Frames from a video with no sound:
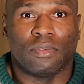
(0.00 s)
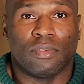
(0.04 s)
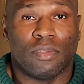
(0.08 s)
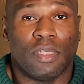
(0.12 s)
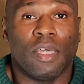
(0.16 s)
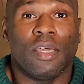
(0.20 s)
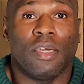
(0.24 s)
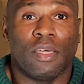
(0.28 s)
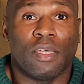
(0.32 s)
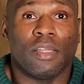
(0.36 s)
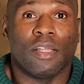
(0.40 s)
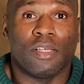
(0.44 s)

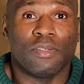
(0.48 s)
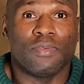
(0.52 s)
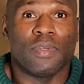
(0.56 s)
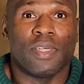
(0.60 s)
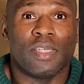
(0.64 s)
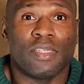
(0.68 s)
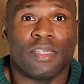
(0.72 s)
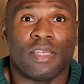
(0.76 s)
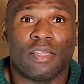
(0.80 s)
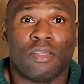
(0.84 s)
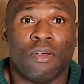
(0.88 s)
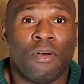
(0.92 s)
Yeah, that's
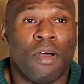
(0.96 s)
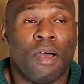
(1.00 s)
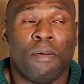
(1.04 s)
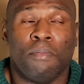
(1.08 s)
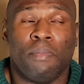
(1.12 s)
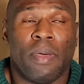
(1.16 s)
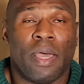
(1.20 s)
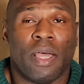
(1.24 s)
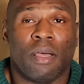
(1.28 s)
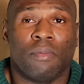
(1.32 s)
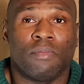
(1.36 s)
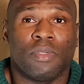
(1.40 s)
what he said. Don't
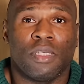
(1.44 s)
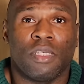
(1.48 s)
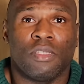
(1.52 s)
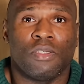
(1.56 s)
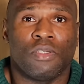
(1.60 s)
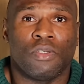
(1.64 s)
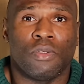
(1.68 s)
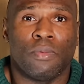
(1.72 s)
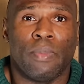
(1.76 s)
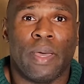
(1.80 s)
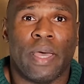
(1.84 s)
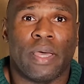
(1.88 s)
unpack. I'm
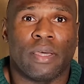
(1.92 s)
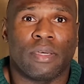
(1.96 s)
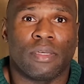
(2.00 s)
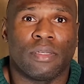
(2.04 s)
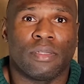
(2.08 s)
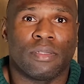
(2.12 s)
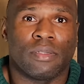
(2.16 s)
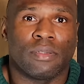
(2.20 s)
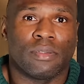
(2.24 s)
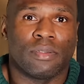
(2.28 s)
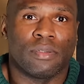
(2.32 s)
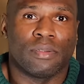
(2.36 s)
sending you back.
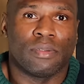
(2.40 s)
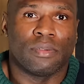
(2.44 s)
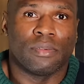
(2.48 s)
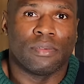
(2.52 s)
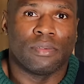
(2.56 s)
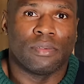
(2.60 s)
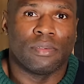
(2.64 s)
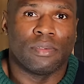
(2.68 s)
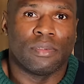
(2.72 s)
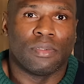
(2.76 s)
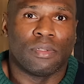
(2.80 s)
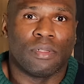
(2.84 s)

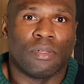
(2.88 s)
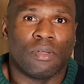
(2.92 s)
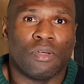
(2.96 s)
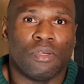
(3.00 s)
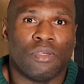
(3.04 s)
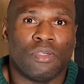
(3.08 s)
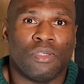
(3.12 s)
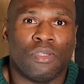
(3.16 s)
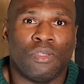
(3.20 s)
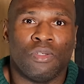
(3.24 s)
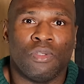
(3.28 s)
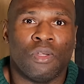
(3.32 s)

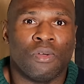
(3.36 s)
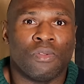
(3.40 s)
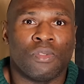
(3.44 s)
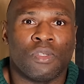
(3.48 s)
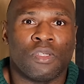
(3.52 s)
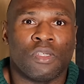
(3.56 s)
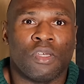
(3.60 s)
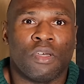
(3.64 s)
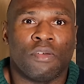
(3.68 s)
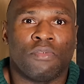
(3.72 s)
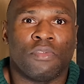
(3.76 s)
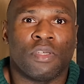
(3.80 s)
Because you don't
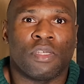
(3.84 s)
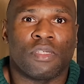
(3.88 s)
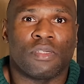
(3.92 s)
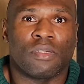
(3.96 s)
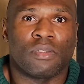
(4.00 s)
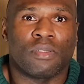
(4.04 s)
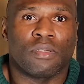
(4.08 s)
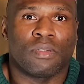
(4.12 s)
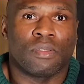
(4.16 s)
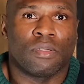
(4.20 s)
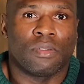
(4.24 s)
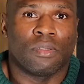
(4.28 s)
deserve
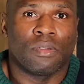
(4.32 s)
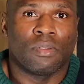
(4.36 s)
this.